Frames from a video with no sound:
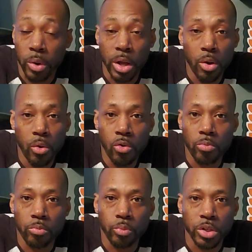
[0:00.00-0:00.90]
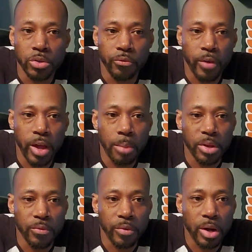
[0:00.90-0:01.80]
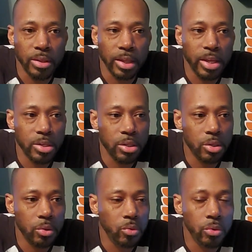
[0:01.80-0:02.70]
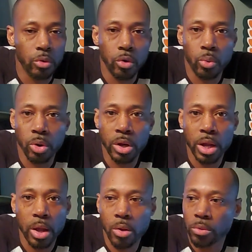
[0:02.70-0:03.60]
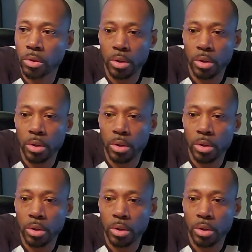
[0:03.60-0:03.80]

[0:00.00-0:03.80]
at home with your family. Find things to do, you know, work out,